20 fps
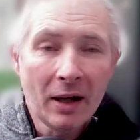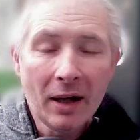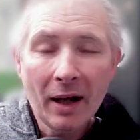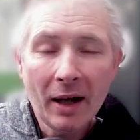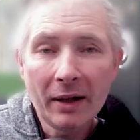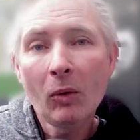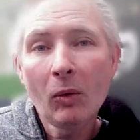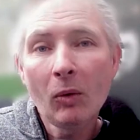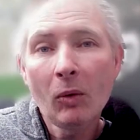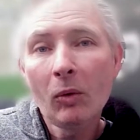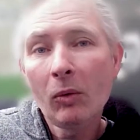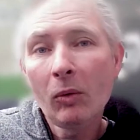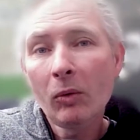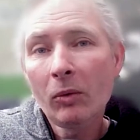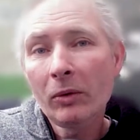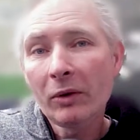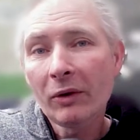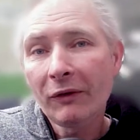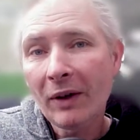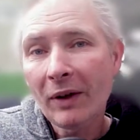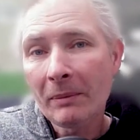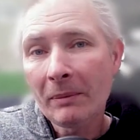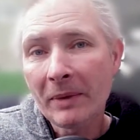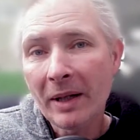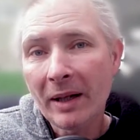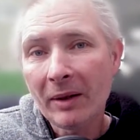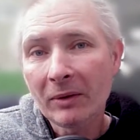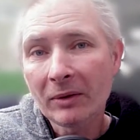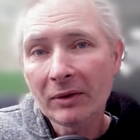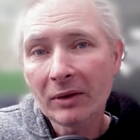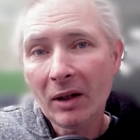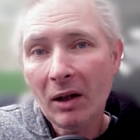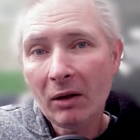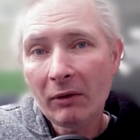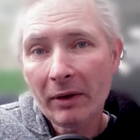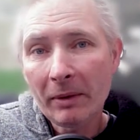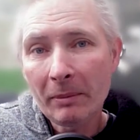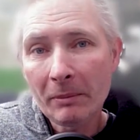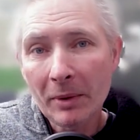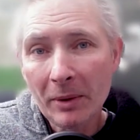and all your thumbnails
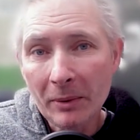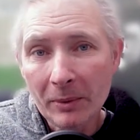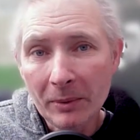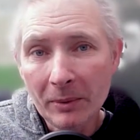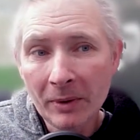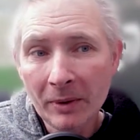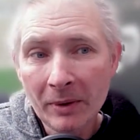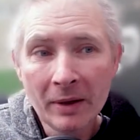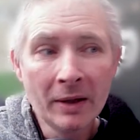are in blue